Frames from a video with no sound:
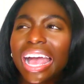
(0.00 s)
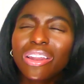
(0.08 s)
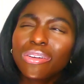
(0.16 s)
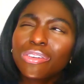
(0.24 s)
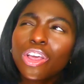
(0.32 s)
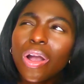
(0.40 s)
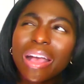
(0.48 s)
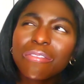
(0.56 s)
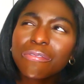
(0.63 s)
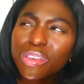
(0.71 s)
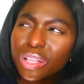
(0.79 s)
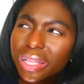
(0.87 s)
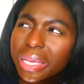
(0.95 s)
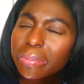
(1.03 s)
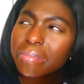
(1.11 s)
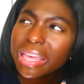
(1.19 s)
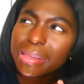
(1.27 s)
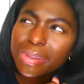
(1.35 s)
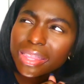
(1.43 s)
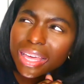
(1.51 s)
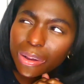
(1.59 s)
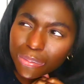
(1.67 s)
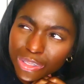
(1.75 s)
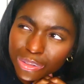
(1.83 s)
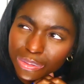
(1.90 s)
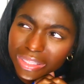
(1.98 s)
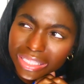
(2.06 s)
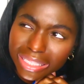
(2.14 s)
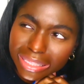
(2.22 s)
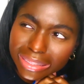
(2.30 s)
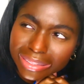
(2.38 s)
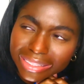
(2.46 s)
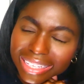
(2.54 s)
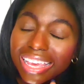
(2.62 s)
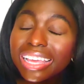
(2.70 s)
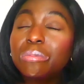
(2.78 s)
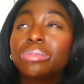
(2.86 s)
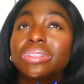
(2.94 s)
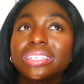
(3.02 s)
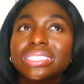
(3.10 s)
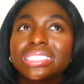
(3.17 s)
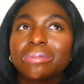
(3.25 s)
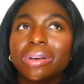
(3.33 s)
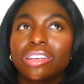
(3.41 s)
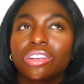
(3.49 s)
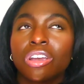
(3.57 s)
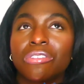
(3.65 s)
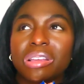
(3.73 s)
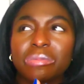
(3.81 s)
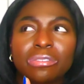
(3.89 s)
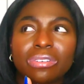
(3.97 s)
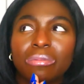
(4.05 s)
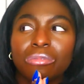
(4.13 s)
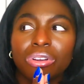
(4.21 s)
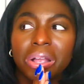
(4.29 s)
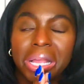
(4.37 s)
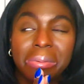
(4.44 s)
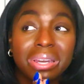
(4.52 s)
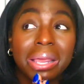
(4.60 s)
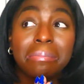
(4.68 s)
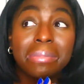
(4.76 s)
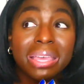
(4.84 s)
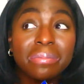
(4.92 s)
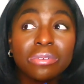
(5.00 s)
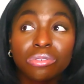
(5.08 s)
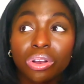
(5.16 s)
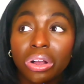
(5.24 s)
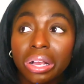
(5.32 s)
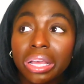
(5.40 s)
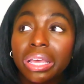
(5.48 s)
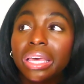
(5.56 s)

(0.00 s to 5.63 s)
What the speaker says: don't know, I feel like maybe that was released, and please somebody correct me if I'm wrong, I mean, I may be wrong.